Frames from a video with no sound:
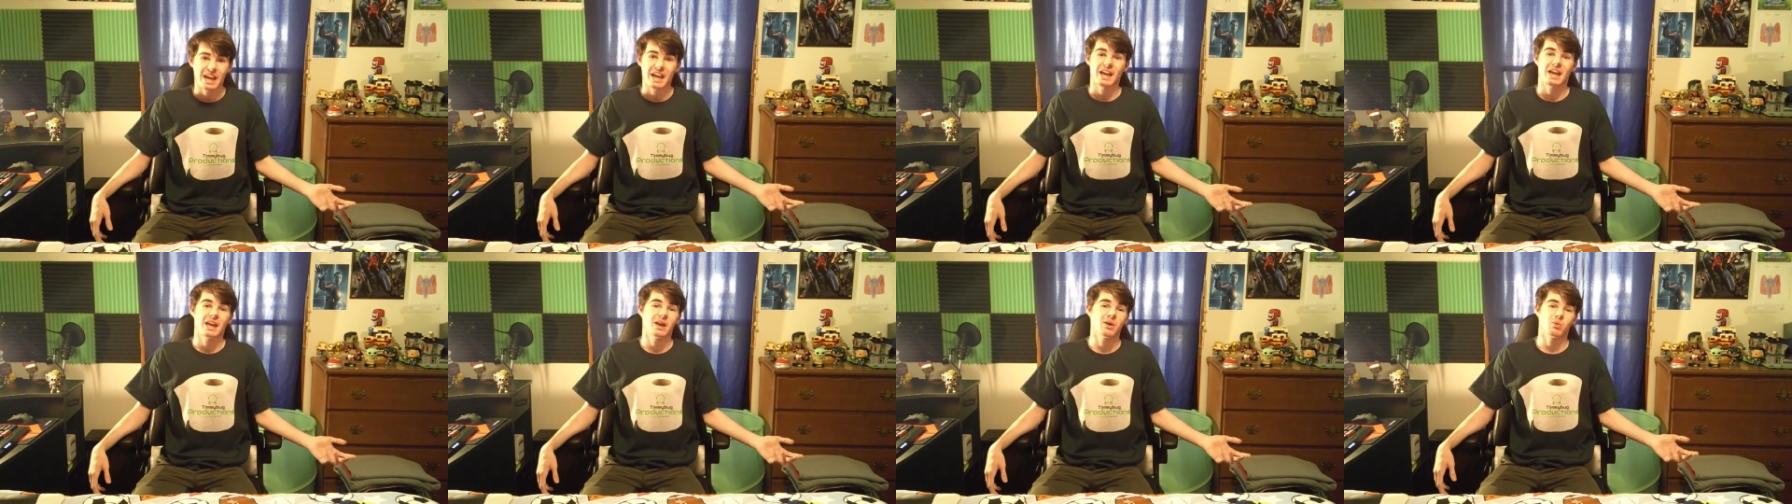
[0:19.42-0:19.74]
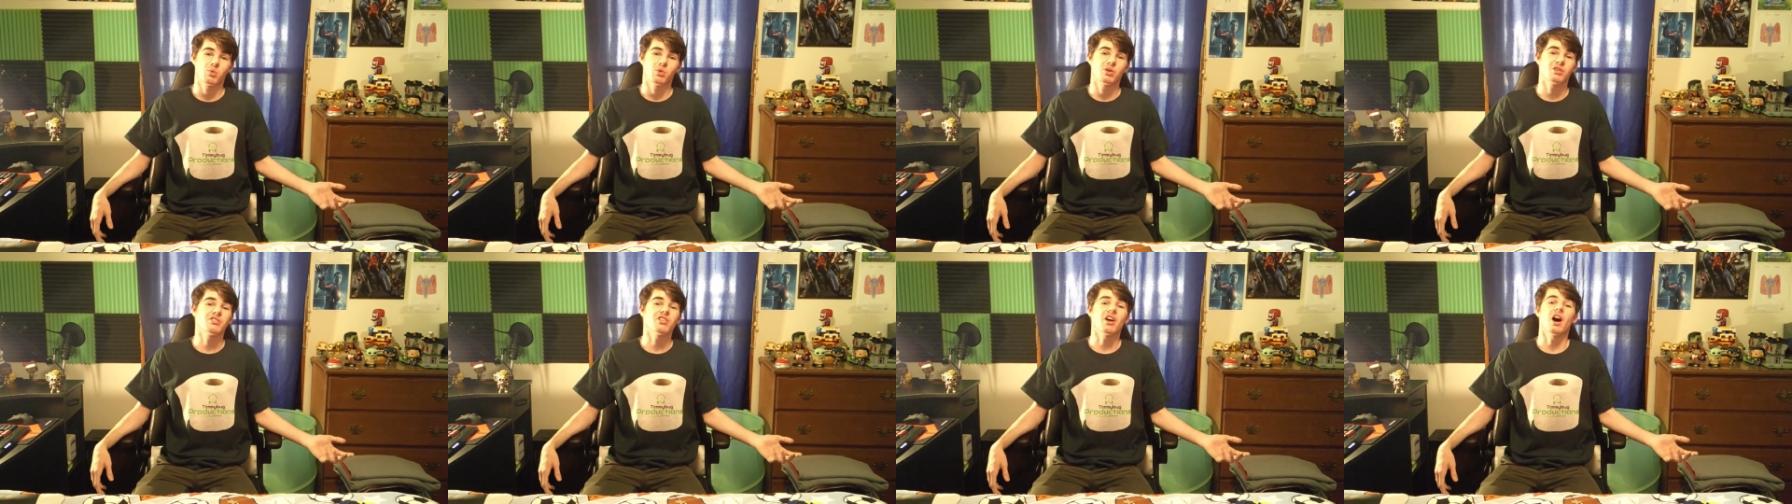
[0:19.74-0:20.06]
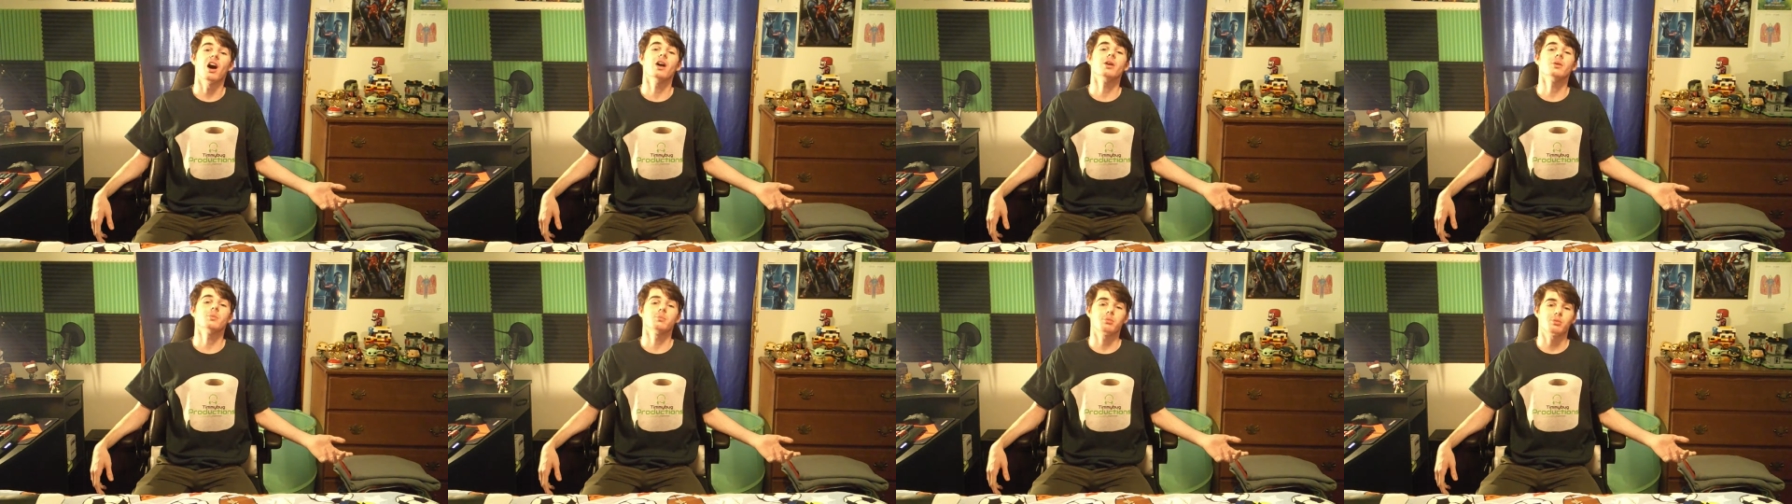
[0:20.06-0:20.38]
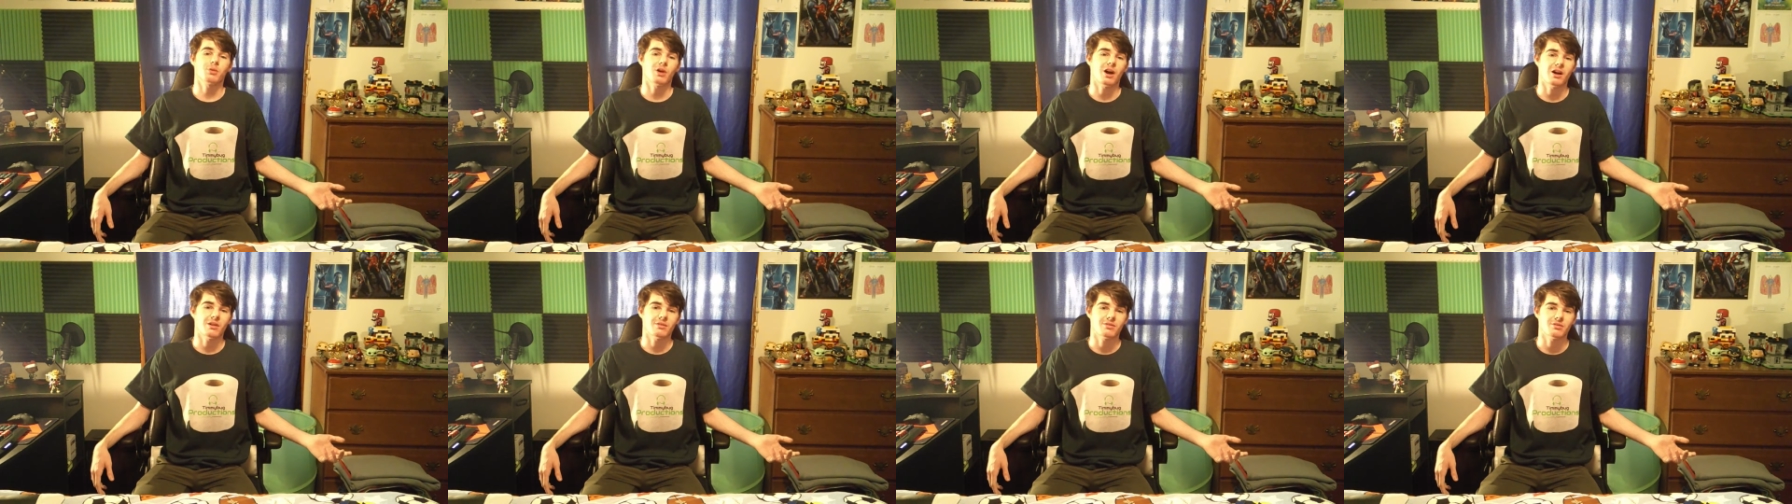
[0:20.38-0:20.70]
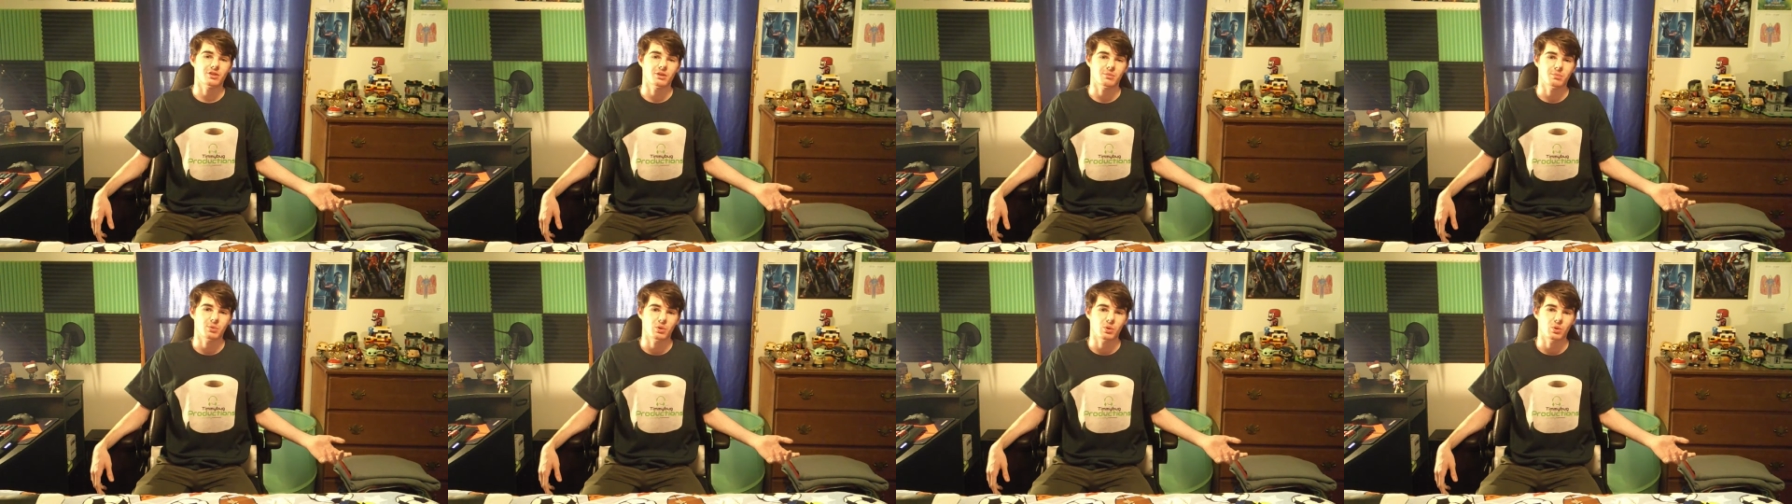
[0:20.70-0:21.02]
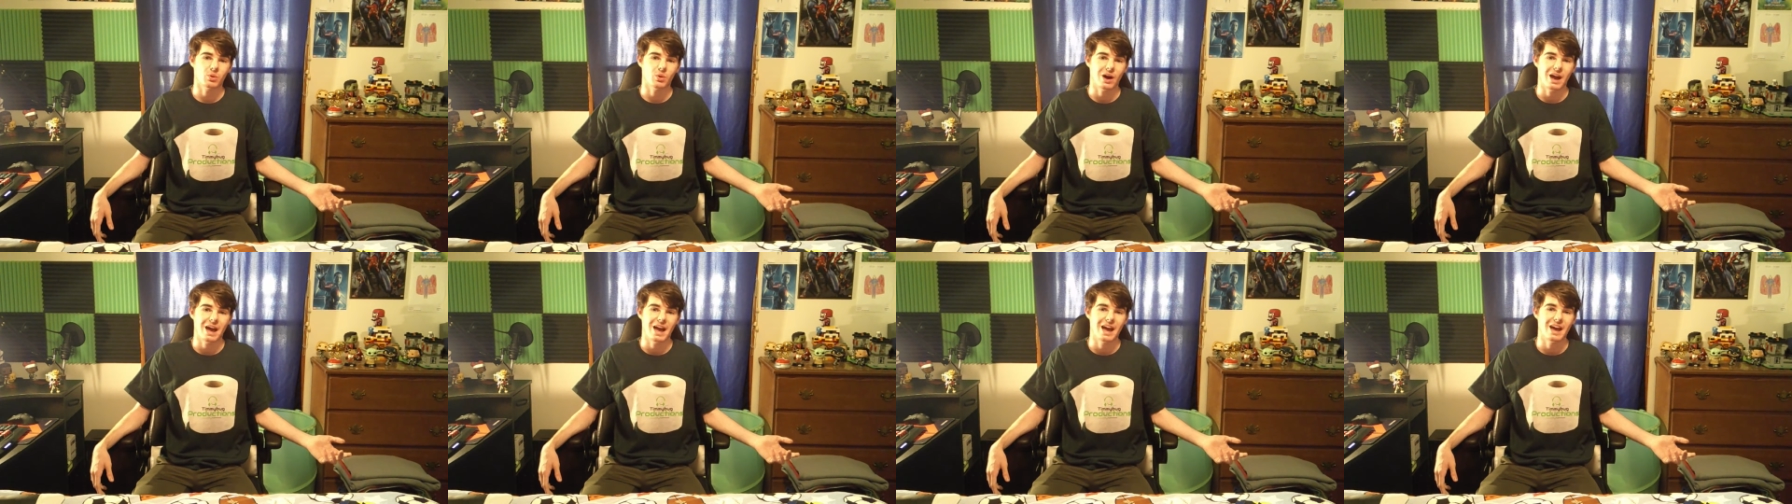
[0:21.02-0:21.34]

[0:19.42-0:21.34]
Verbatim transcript: It was unprofitable